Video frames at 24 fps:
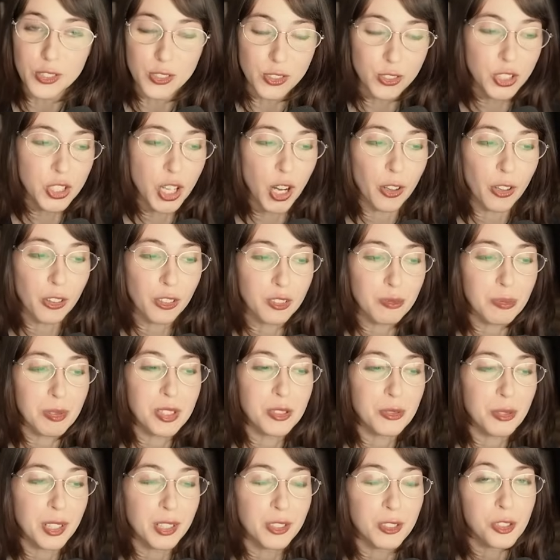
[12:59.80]
juggles
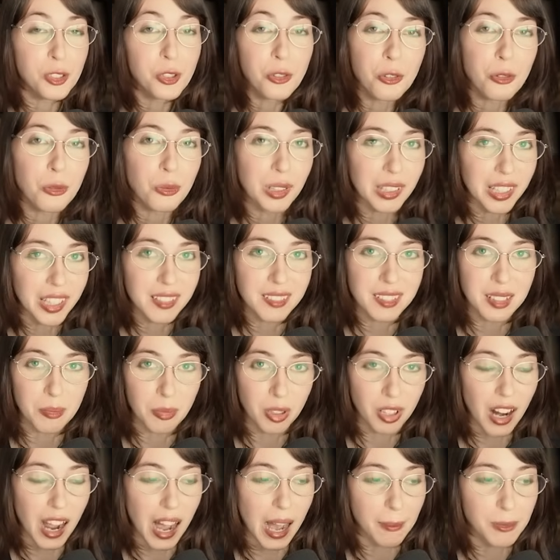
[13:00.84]
between two really
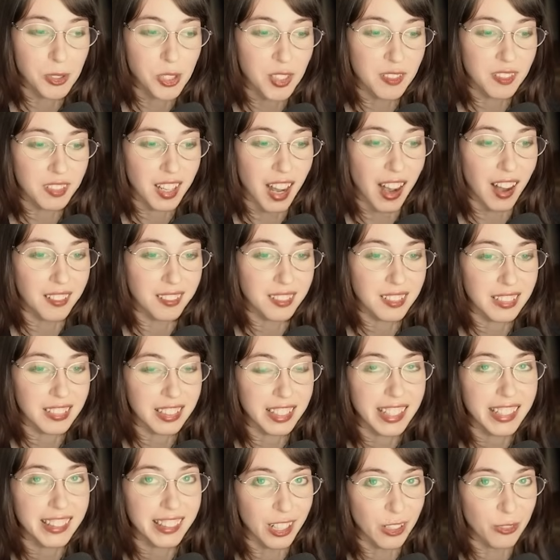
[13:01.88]
similar options
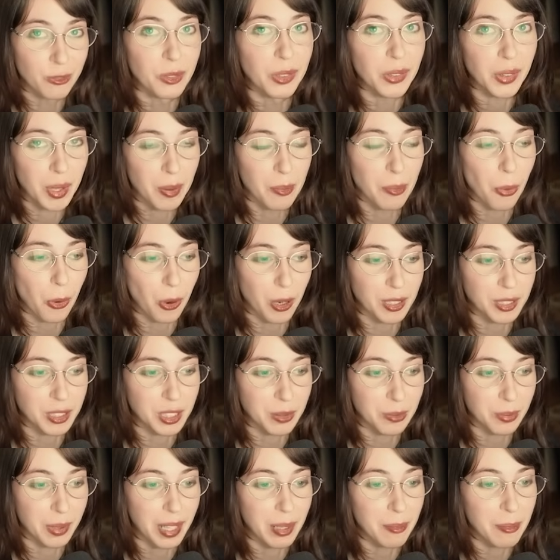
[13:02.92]
constantly, and they're really important
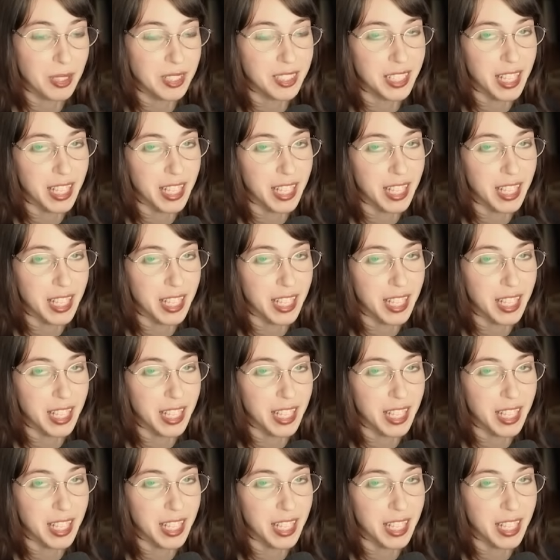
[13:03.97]
to me, but